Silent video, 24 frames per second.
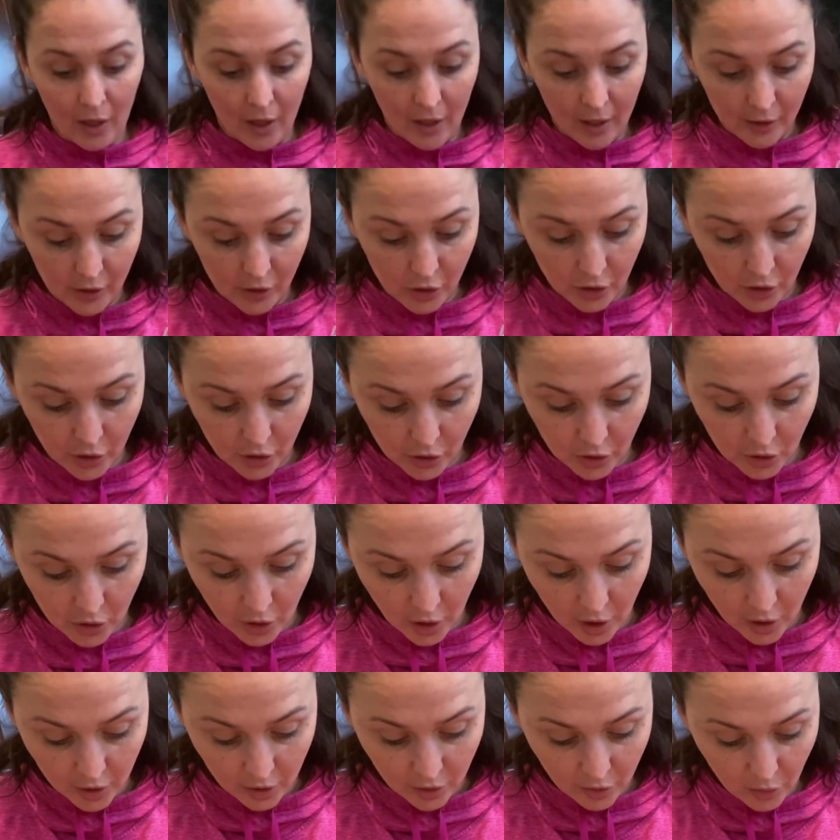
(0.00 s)

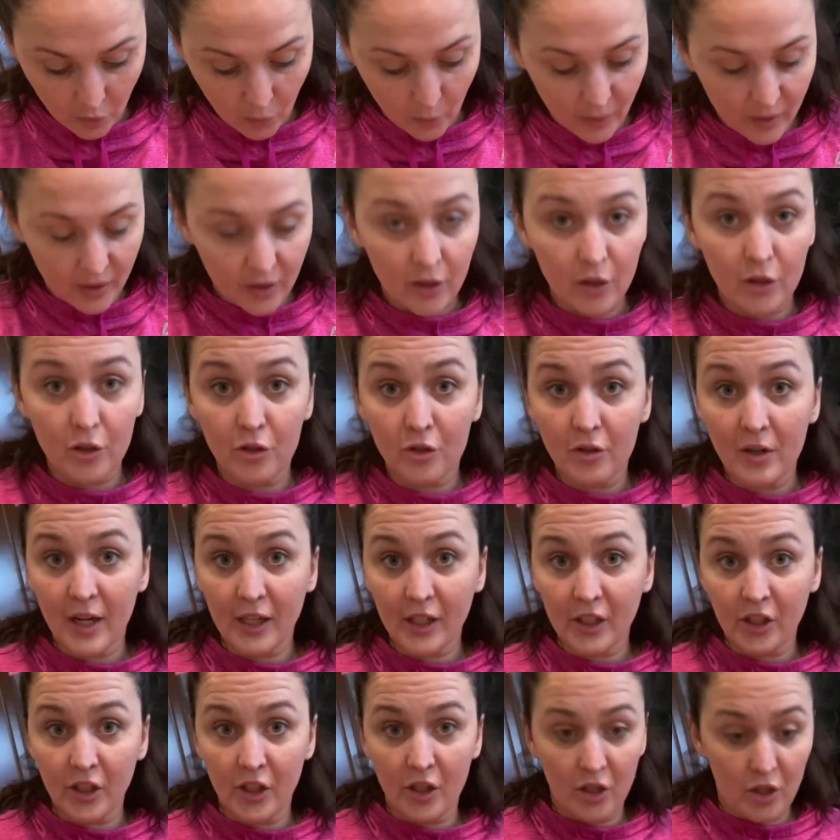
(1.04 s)
start with the
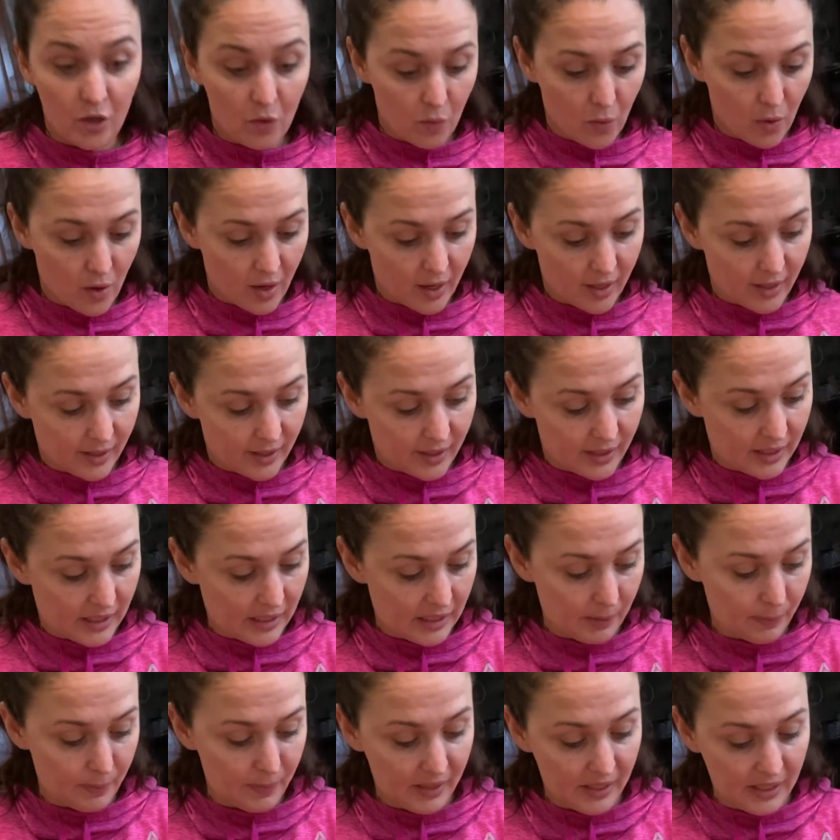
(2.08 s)
direction you want it to
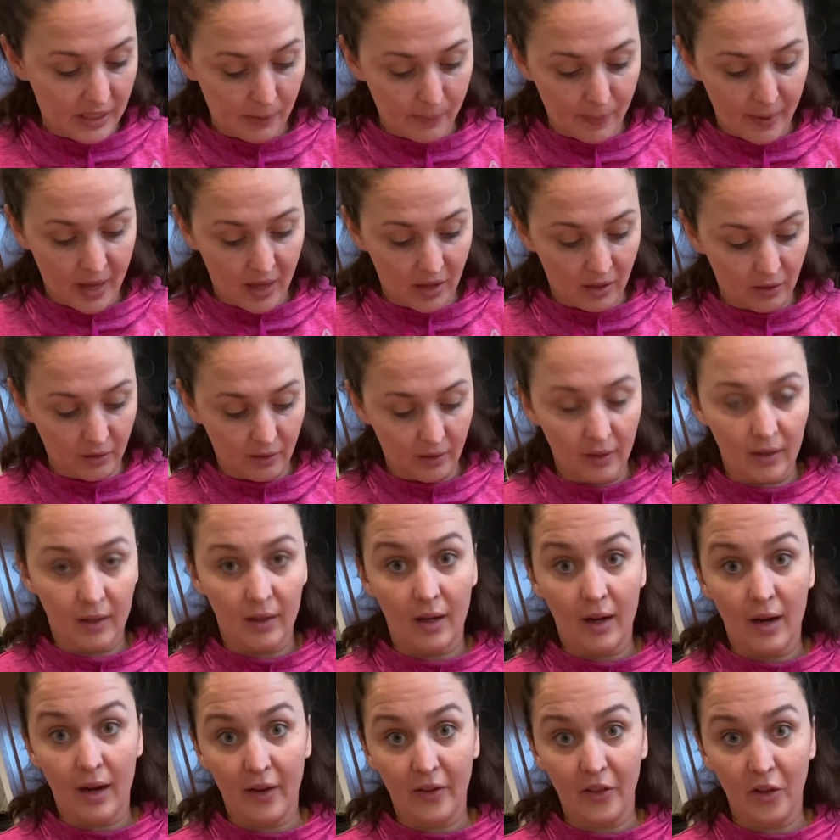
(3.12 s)
be spelled
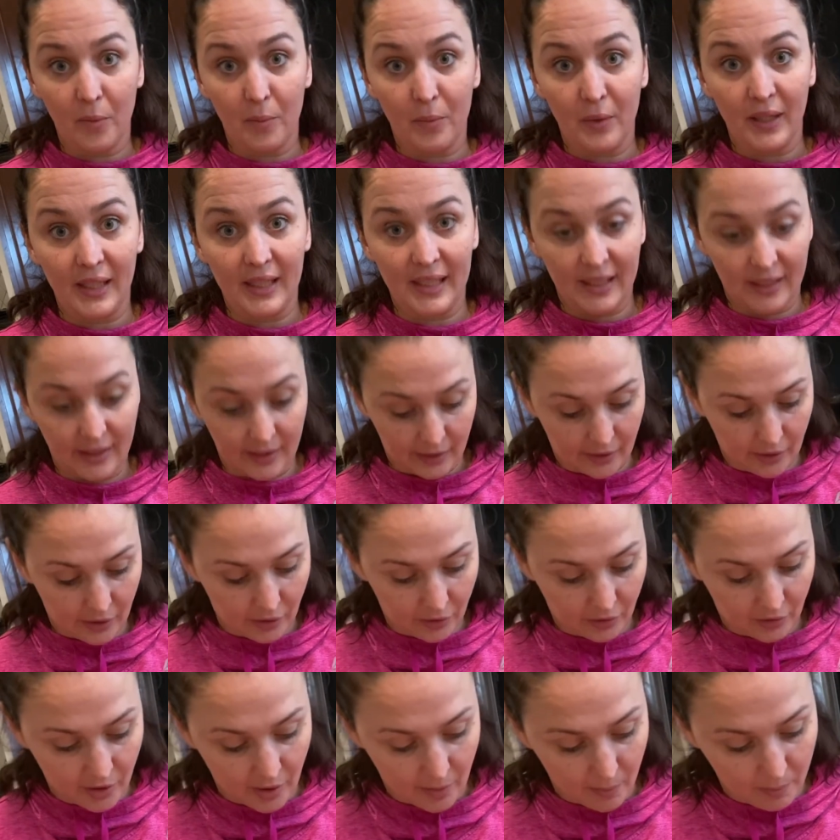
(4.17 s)
on the bracelet.
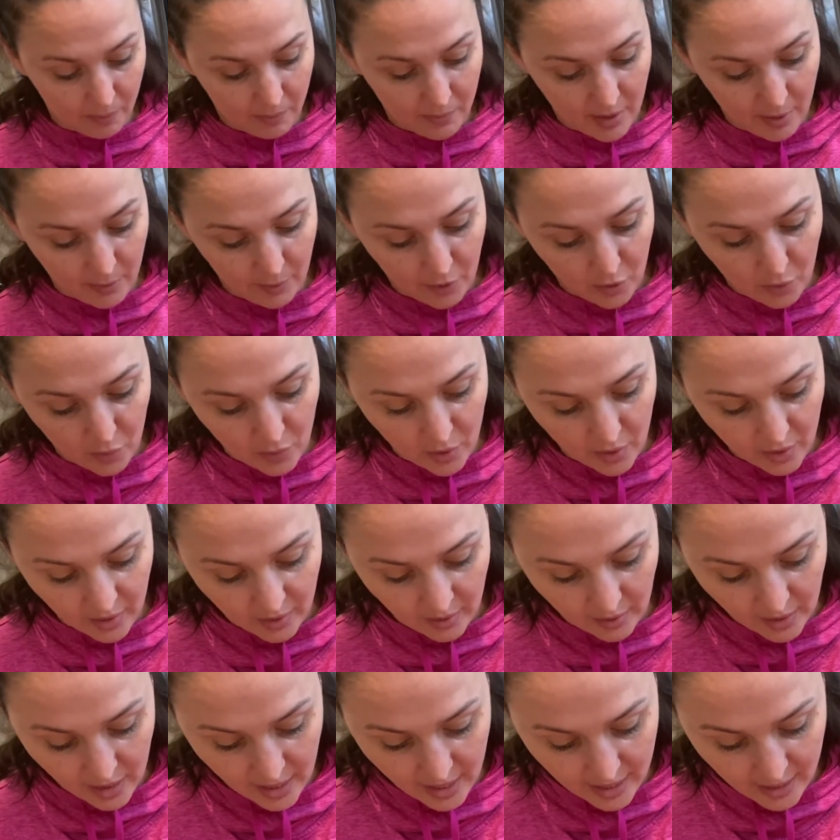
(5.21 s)
So maybe you want to
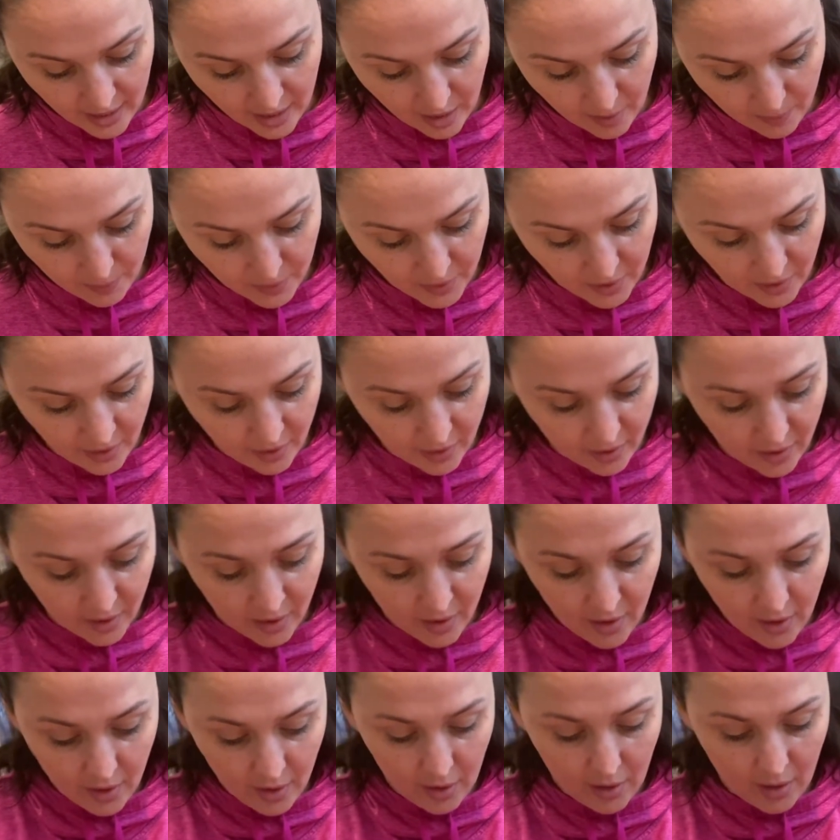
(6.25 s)
line it up here.
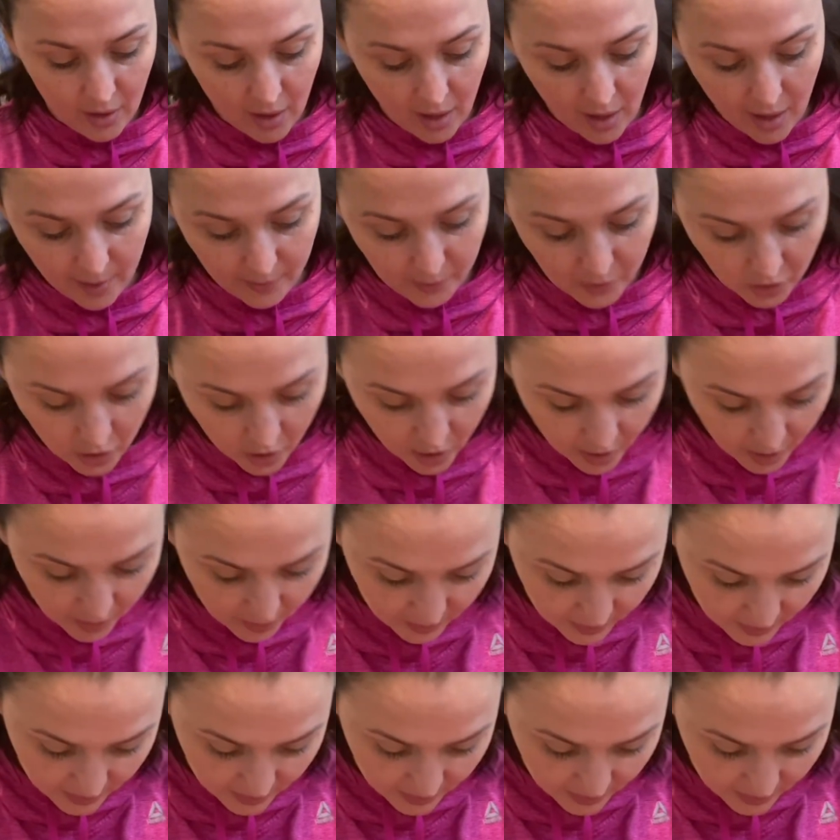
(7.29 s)
I'm starting with